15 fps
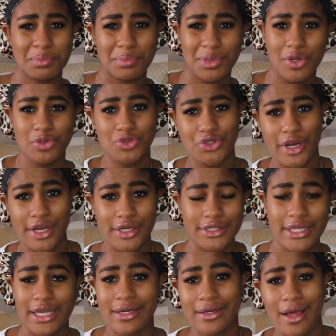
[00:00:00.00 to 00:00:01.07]
blow dryer
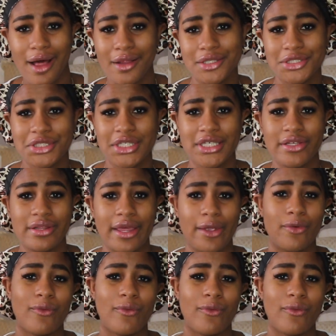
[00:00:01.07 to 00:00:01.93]
technology like